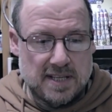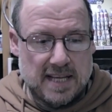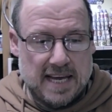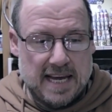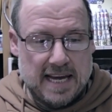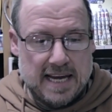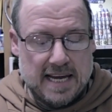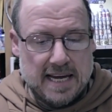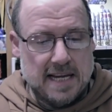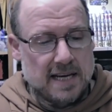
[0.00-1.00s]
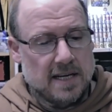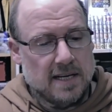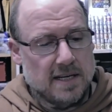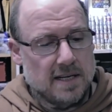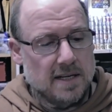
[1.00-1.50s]
the
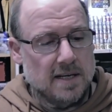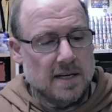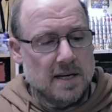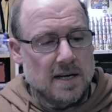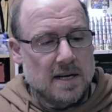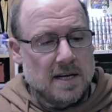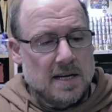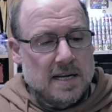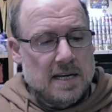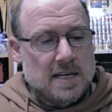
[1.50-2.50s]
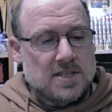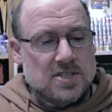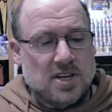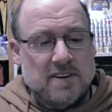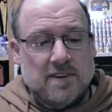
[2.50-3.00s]
uh,
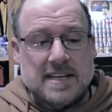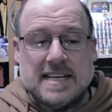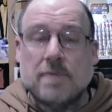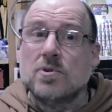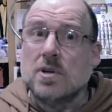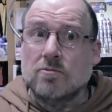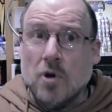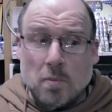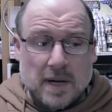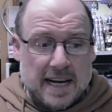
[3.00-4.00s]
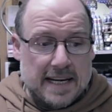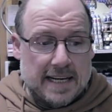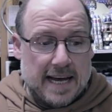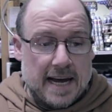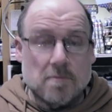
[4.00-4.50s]
sci-fi tabletop role-playing
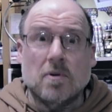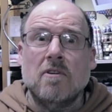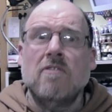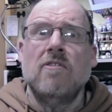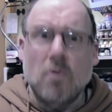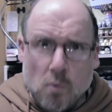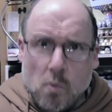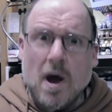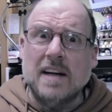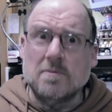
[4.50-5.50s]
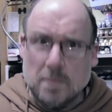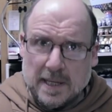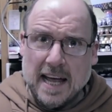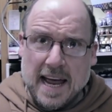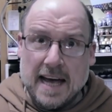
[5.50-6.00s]
game for one
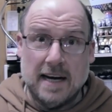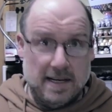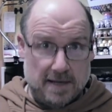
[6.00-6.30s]
player.